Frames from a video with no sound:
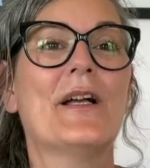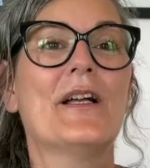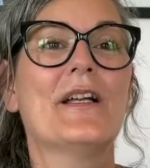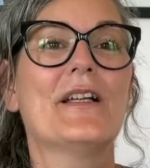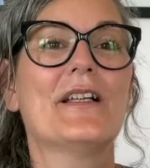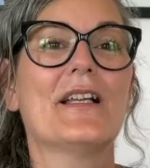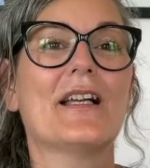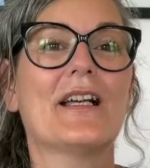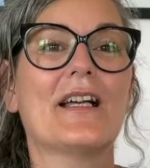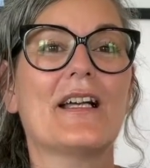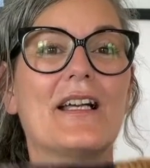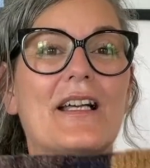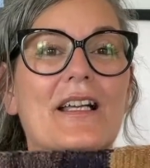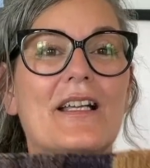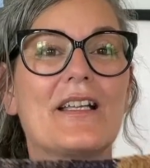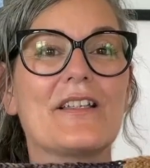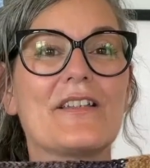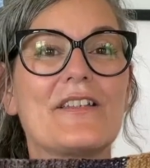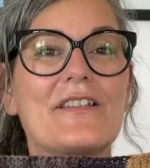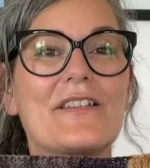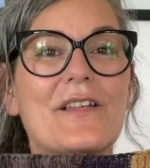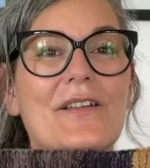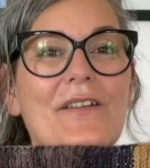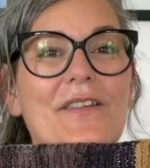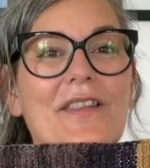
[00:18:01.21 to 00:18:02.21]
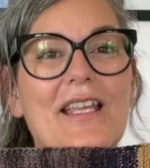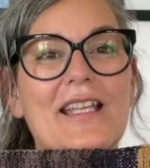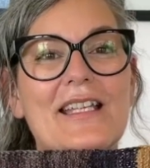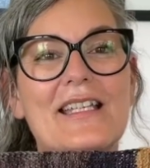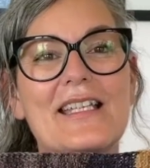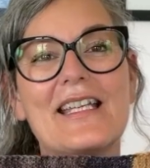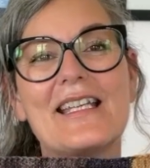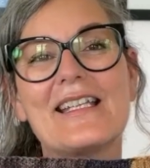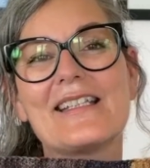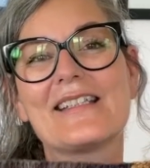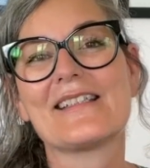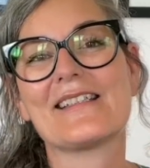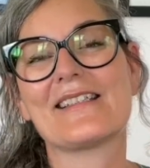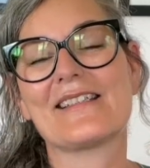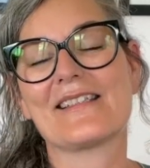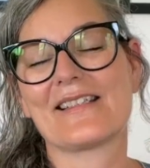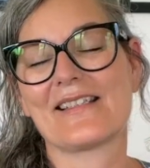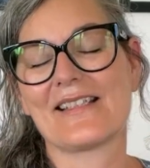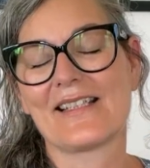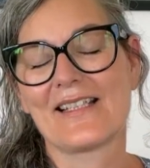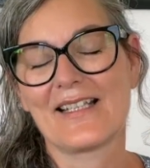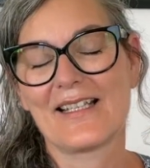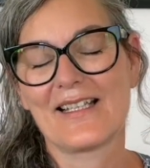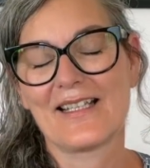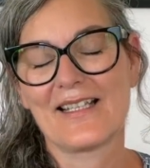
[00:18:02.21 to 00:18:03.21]
so that
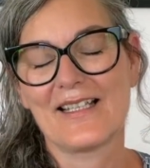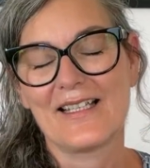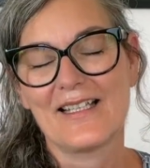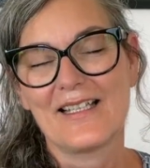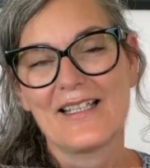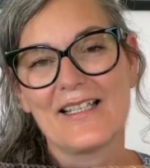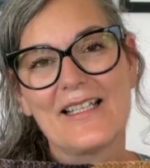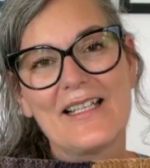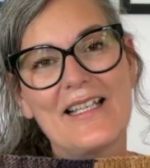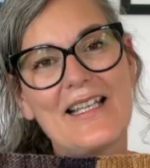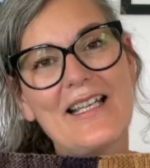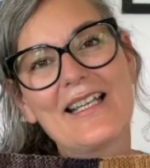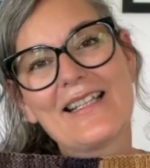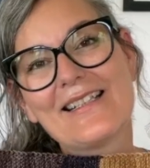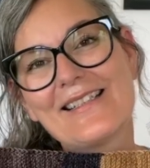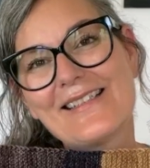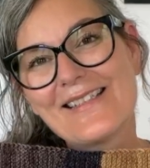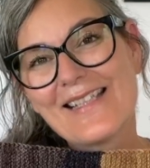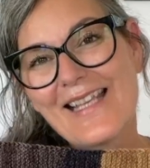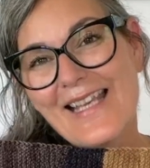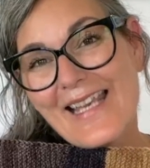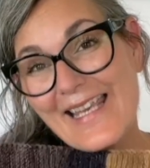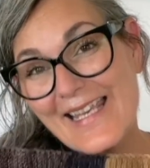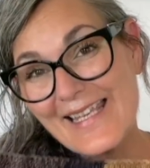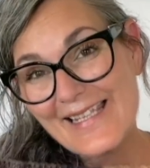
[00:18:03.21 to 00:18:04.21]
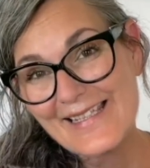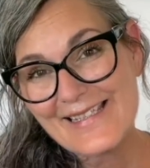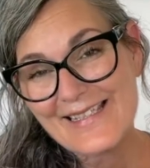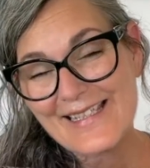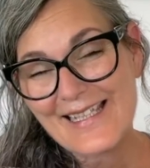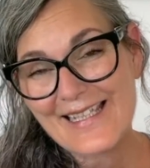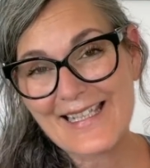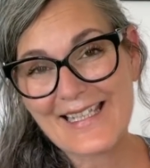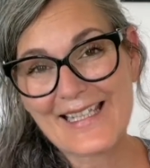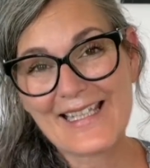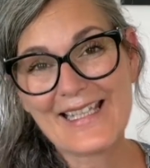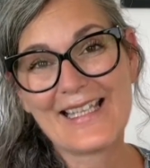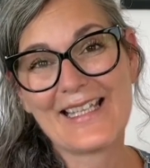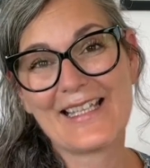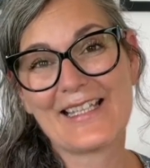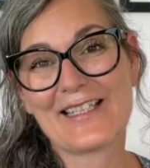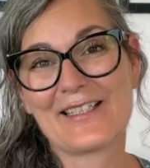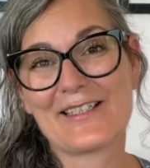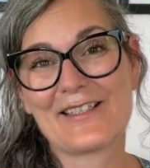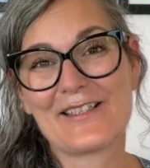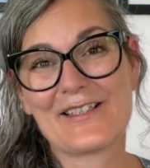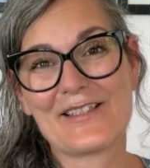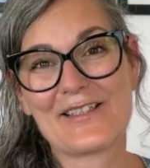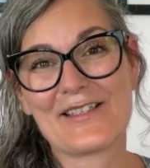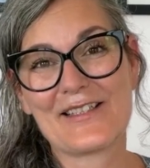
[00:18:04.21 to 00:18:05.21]
it's easy,
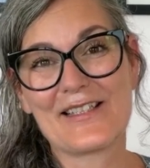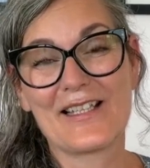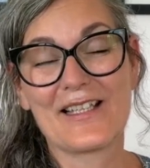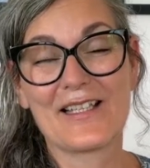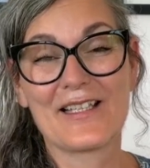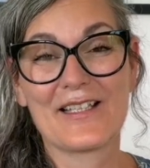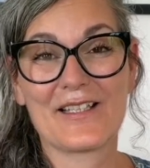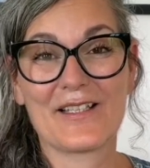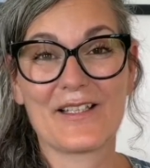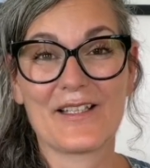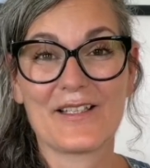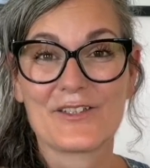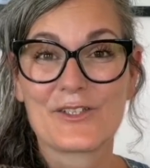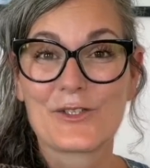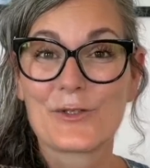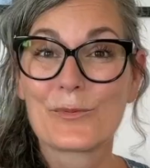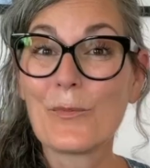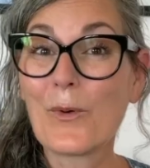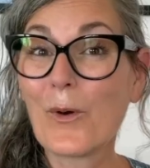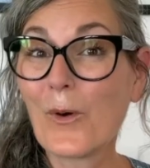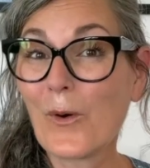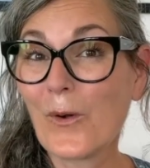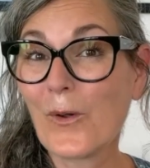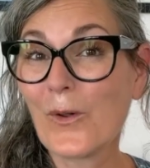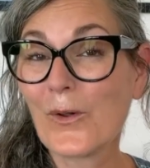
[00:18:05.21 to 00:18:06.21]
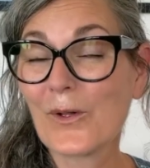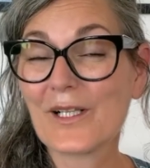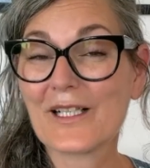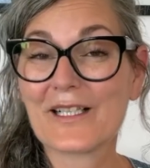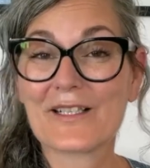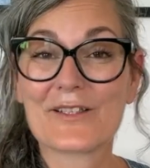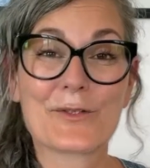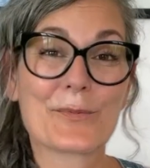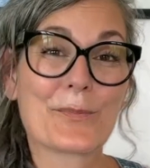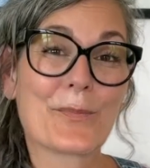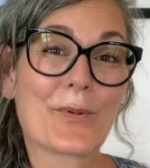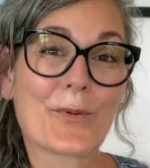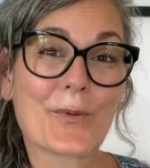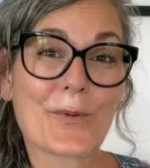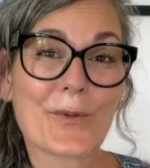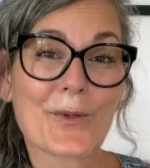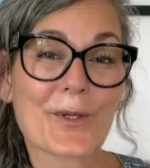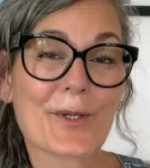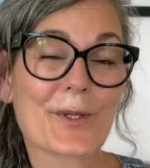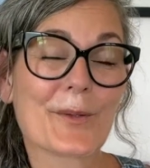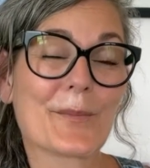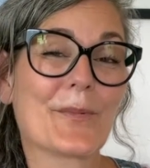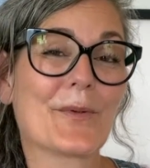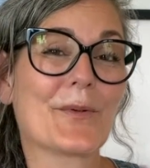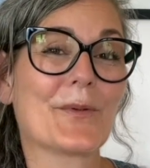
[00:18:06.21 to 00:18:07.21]
it's small, it's
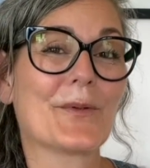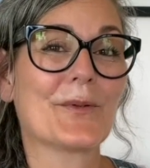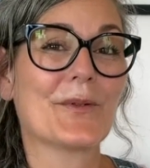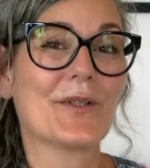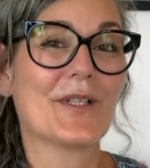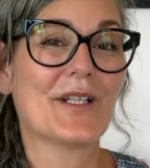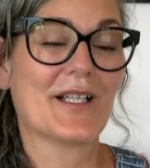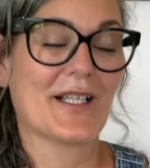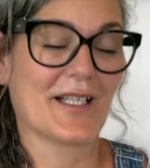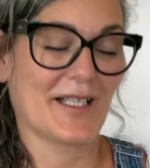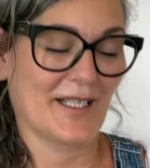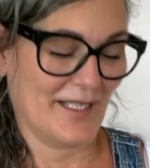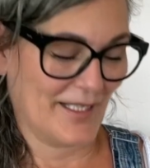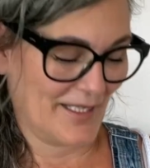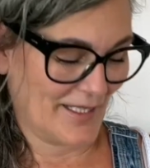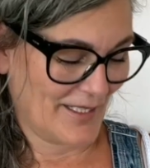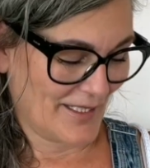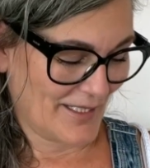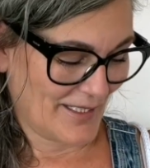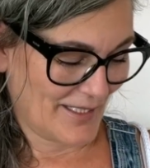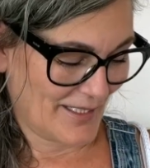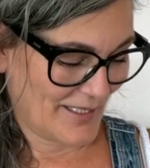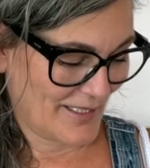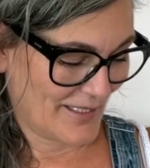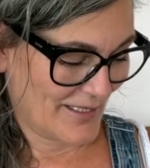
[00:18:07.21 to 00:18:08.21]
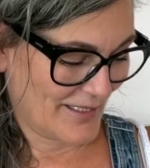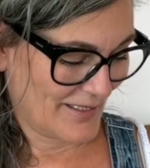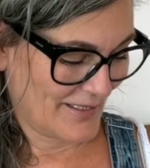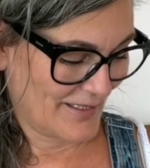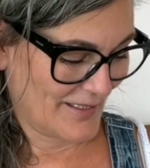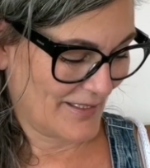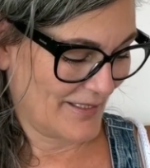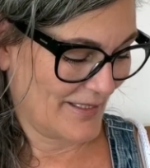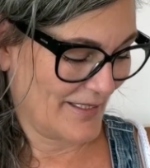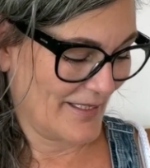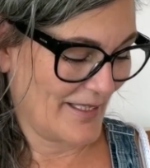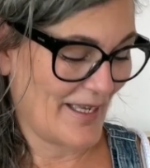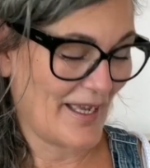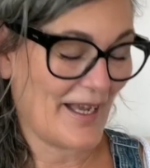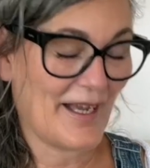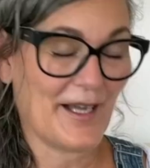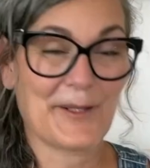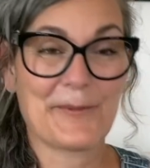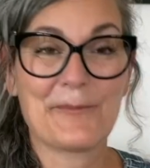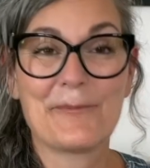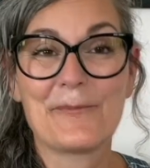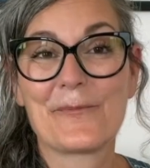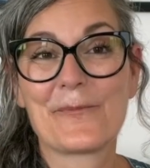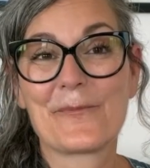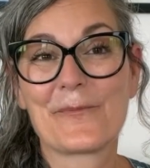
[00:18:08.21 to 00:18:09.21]
portable.
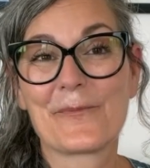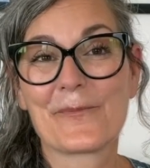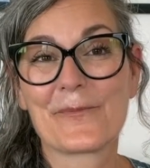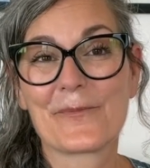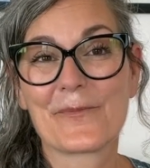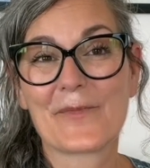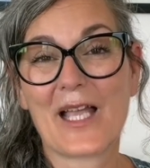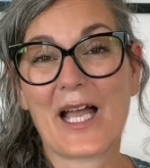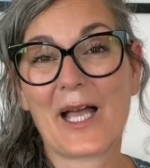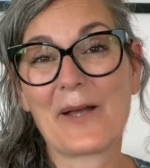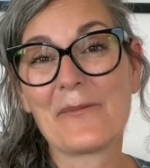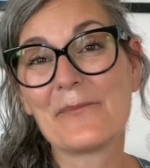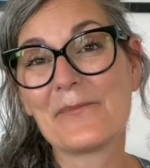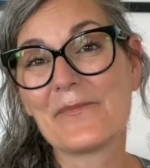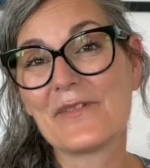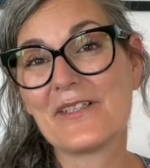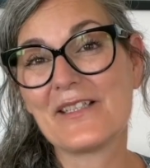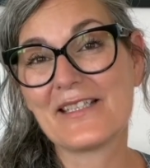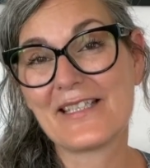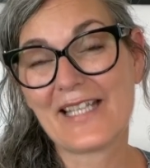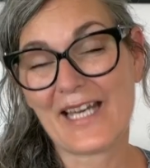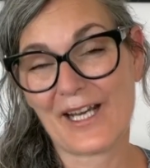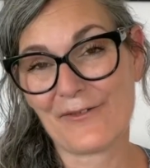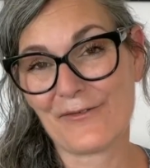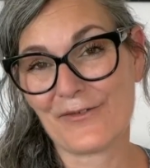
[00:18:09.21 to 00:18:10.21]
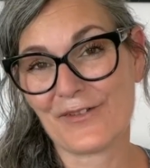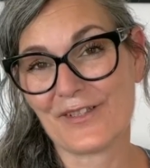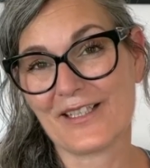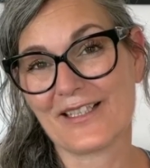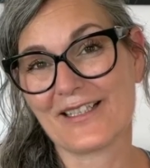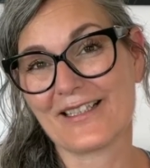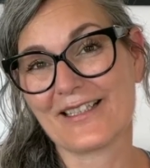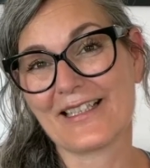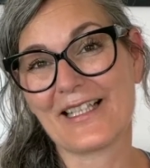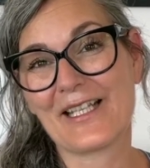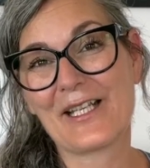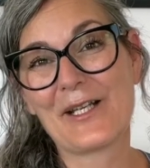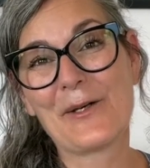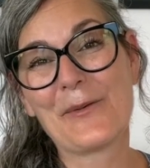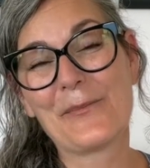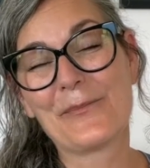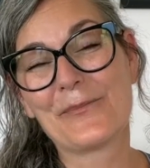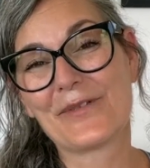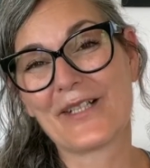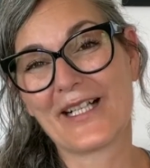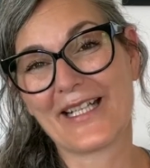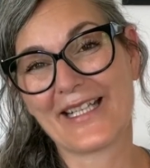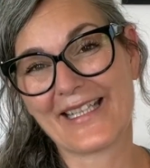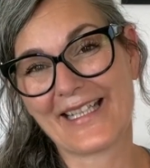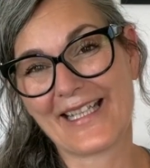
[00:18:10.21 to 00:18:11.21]
Yeah, I'm definitely
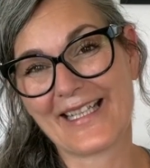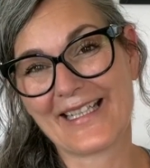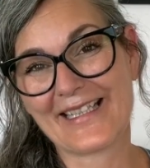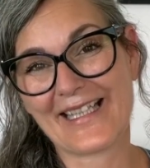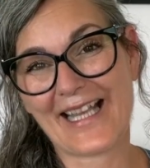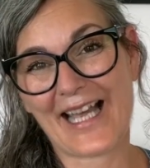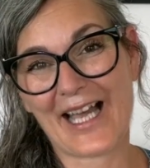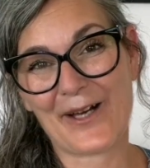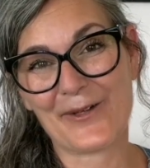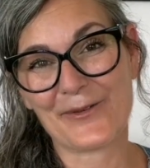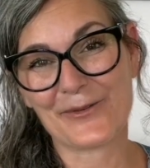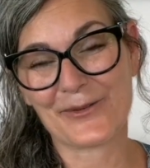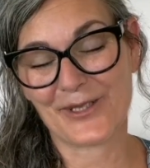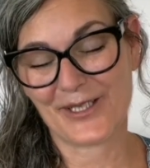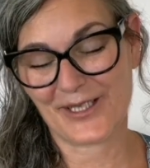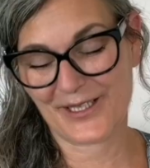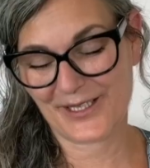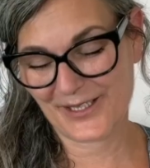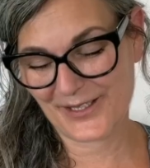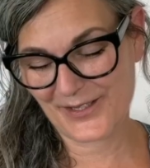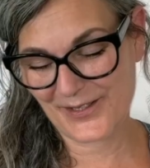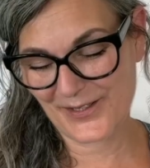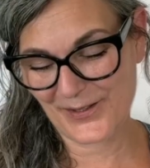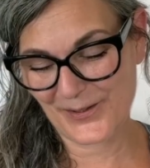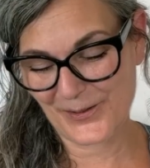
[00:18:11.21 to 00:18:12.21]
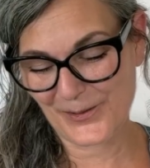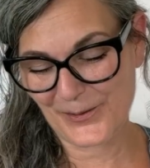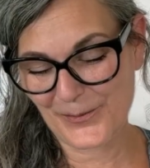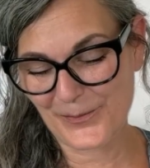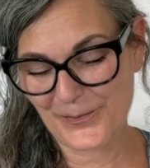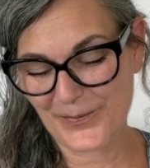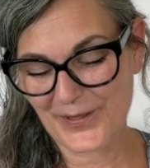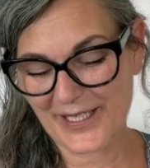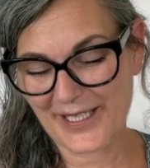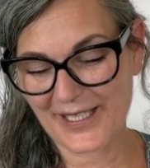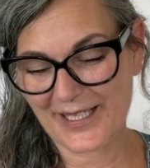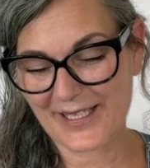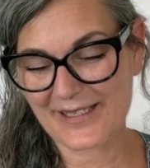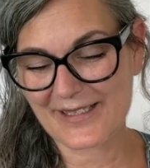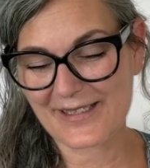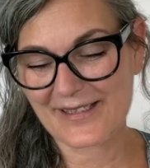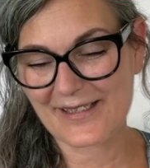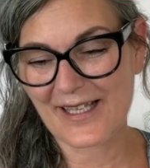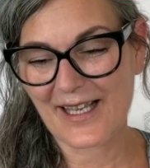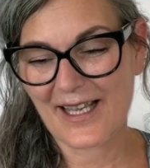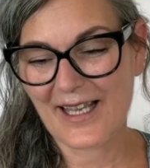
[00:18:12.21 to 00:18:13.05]
bringing that one too, because